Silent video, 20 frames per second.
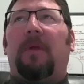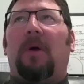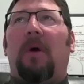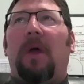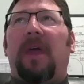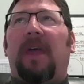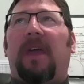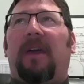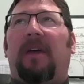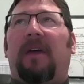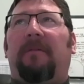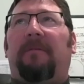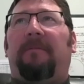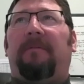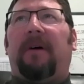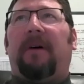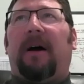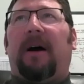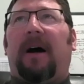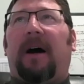
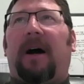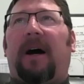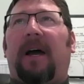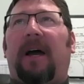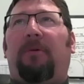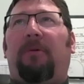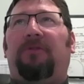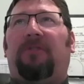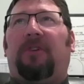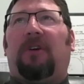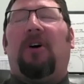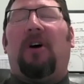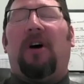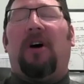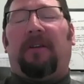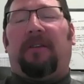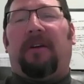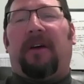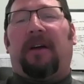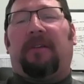if I was a
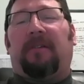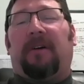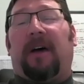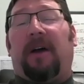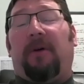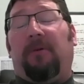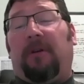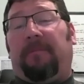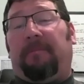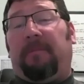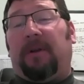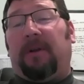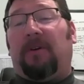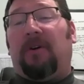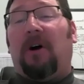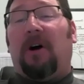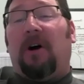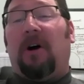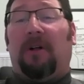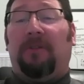contact, I would have been
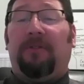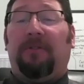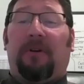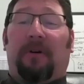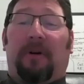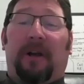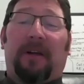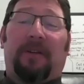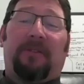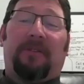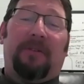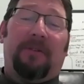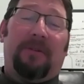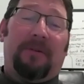called, correct?